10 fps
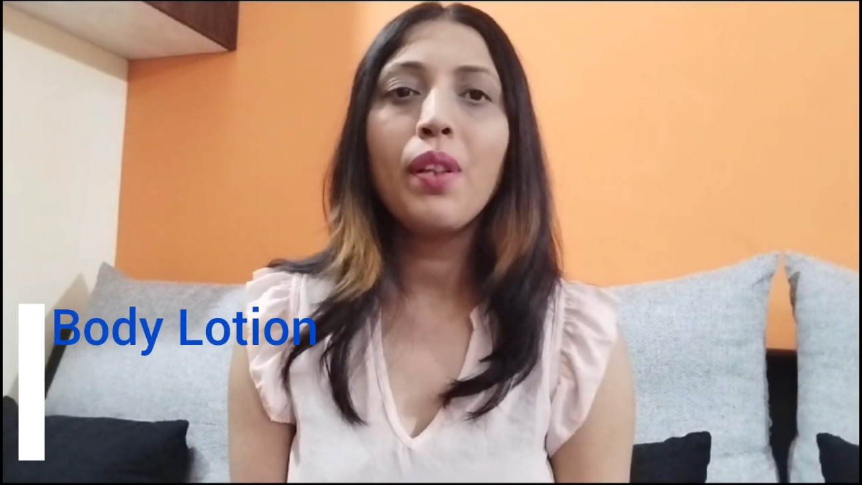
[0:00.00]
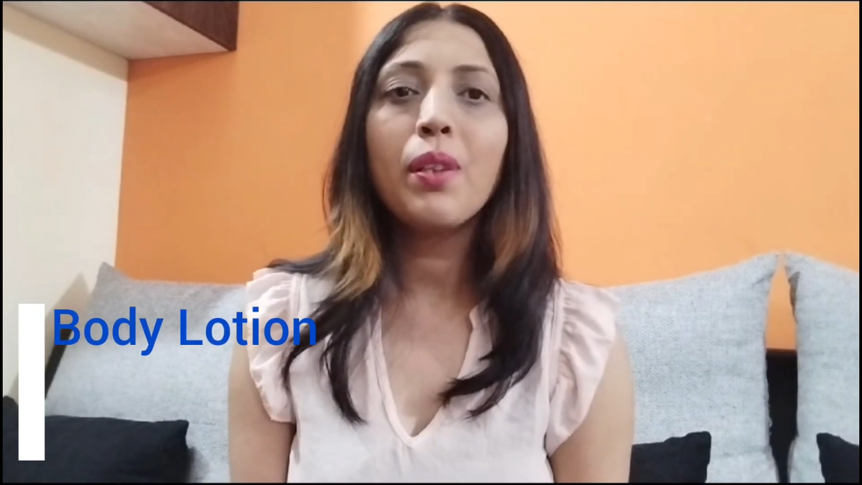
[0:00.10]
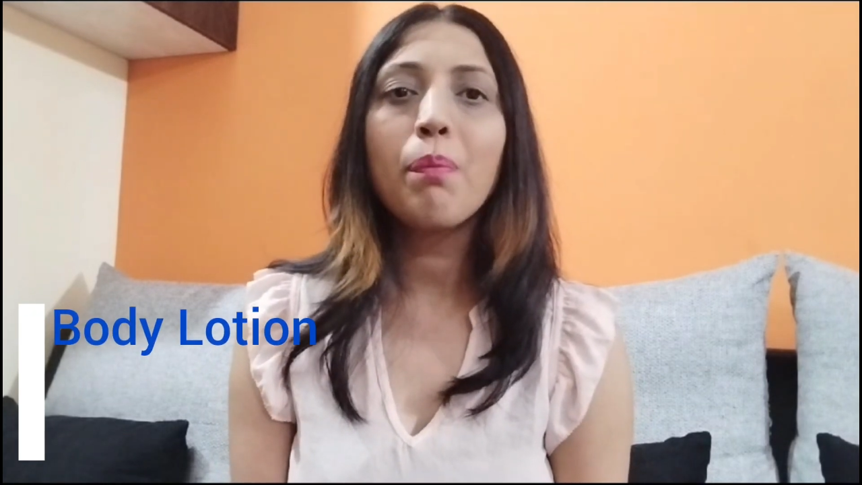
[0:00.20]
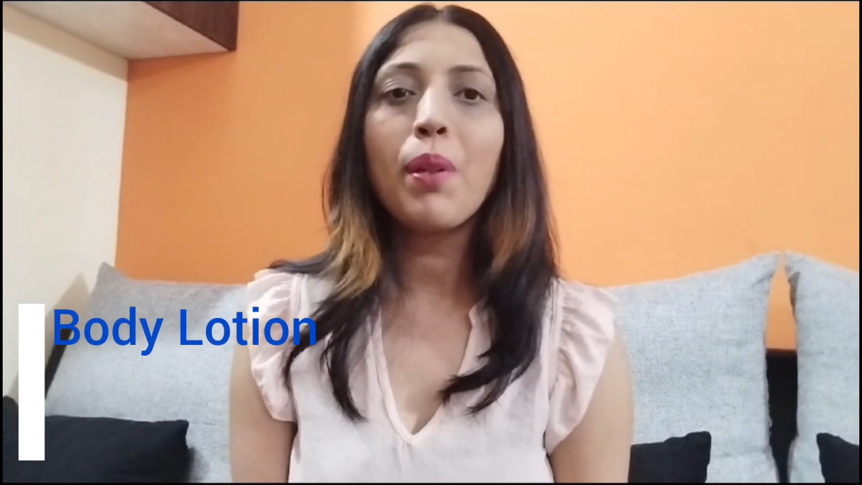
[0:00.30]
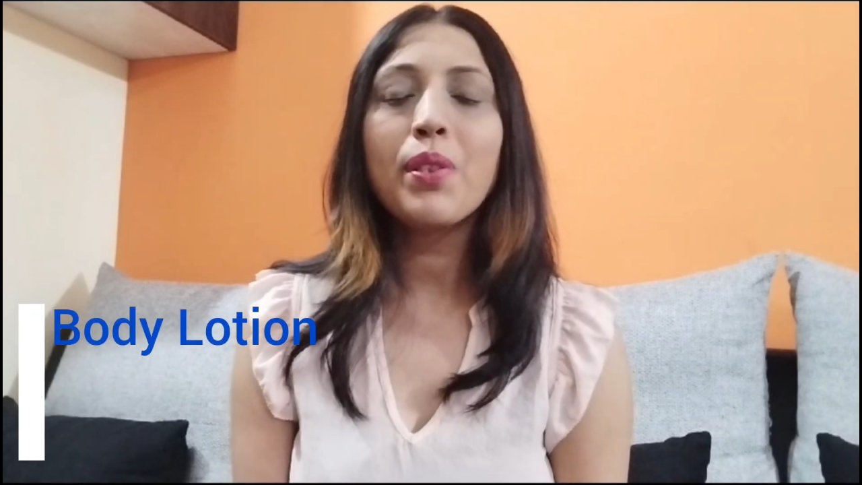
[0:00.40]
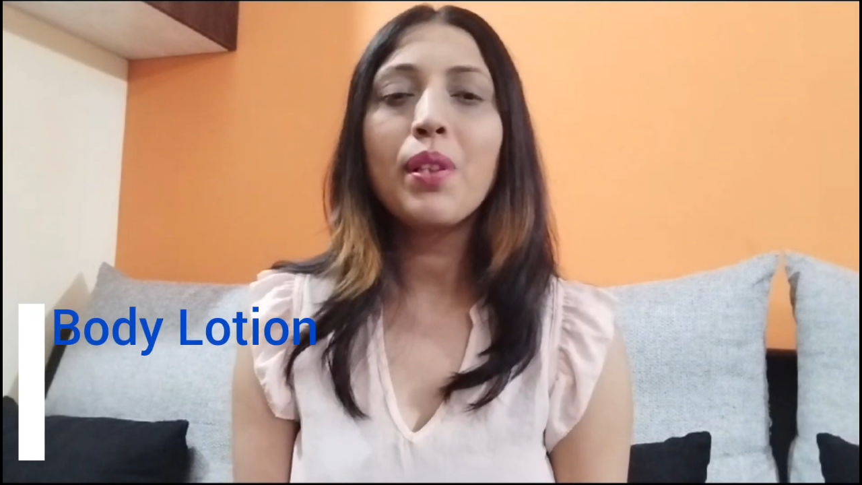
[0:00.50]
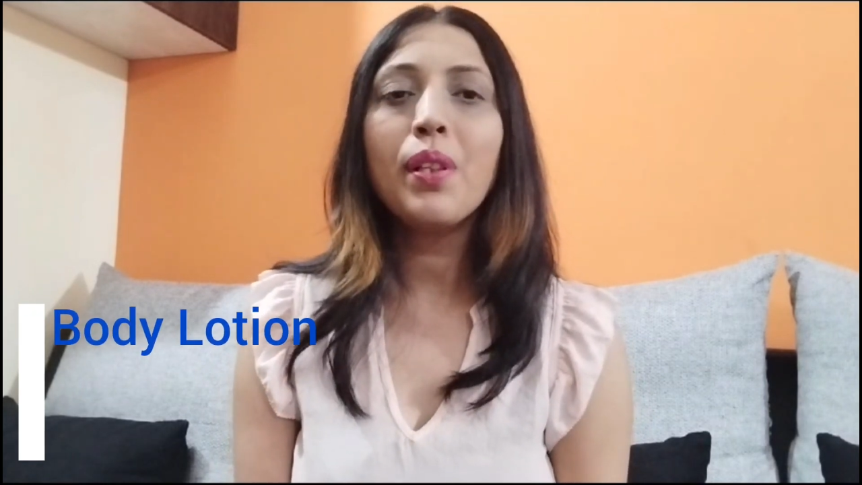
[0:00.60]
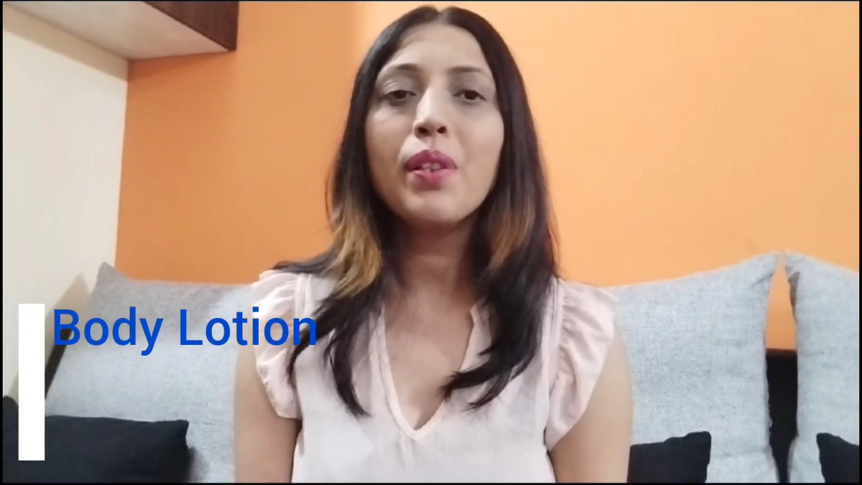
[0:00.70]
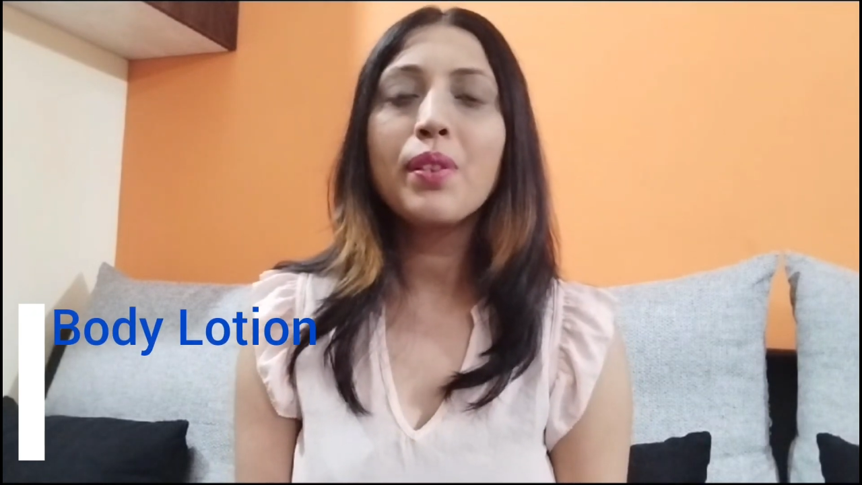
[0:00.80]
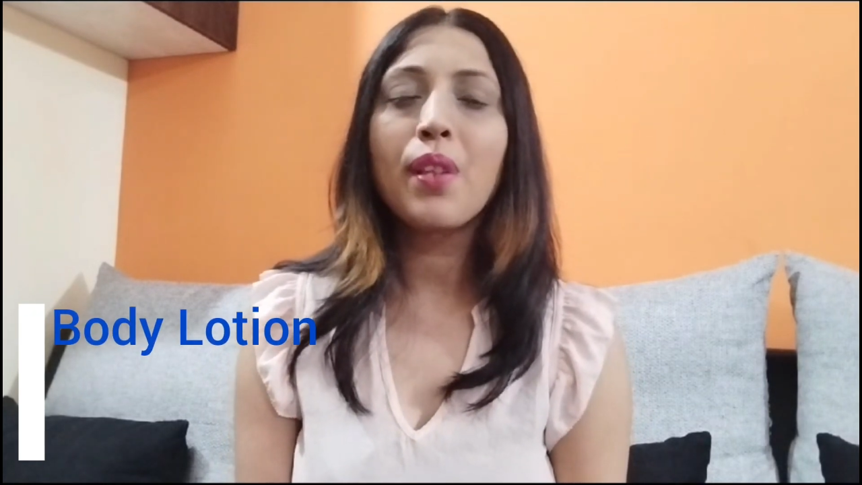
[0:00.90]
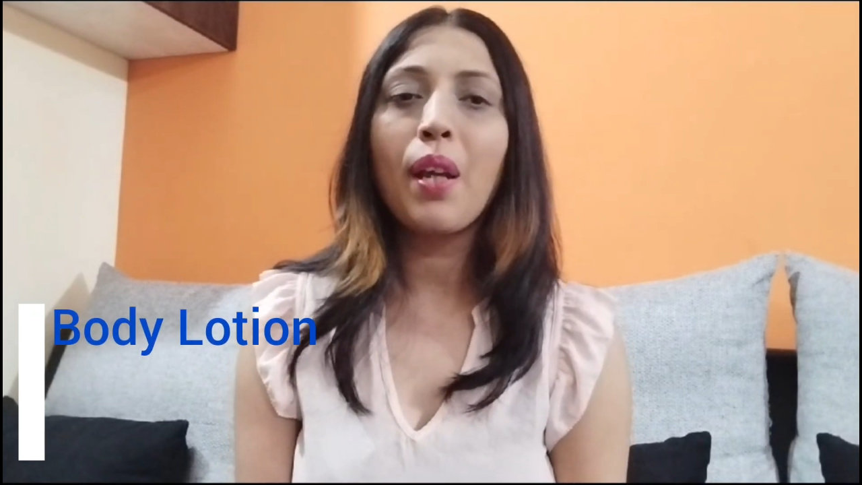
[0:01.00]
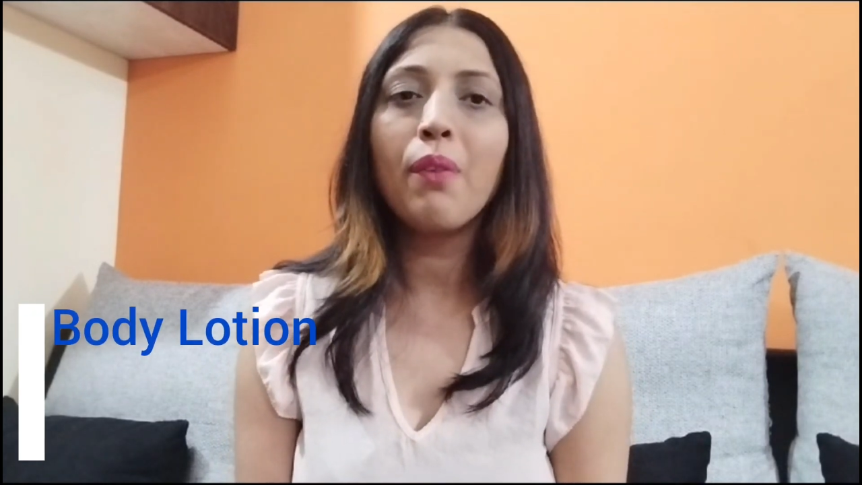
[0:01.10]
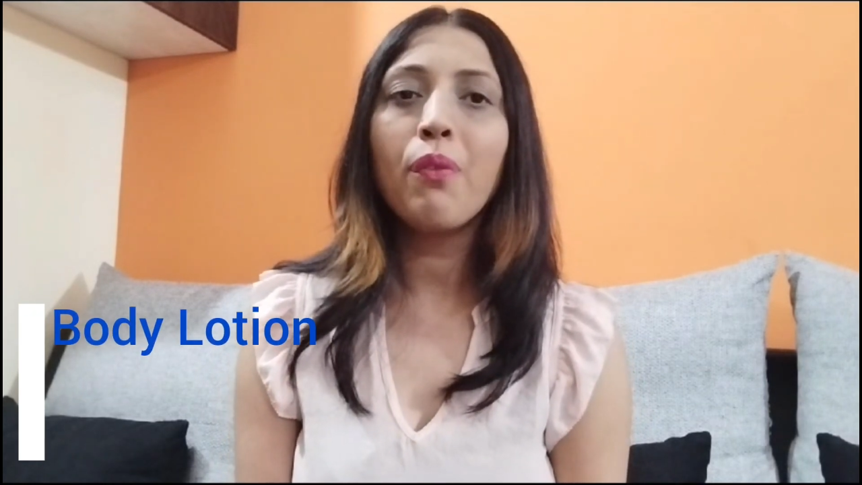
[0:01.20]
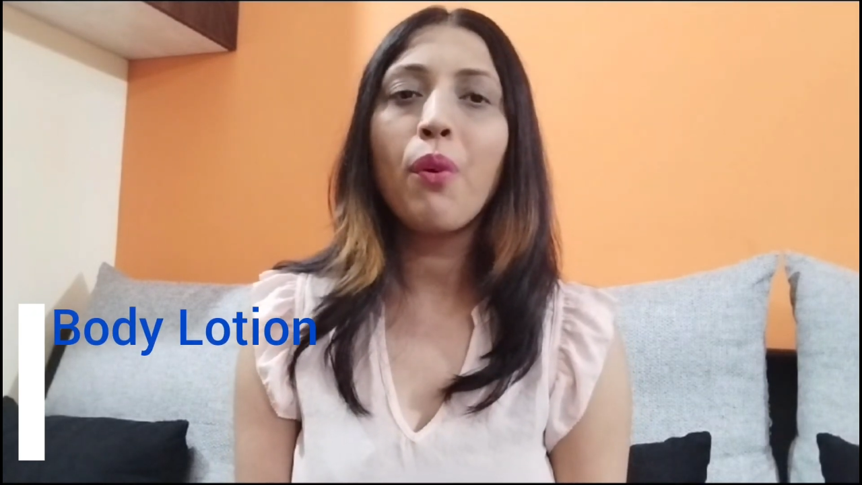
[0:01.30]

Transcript: is specially designed